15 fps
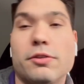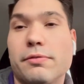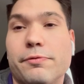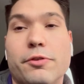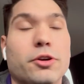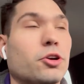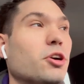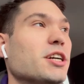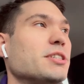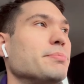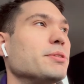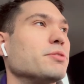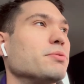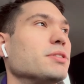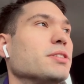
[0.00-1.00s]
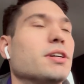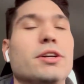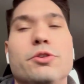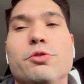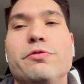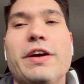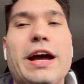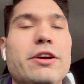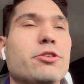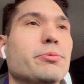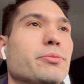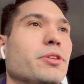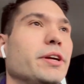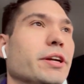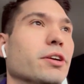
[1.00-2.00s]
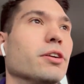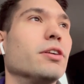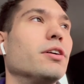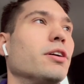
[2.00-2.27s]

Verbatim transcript: for Christmas was a new vacuum cleaner.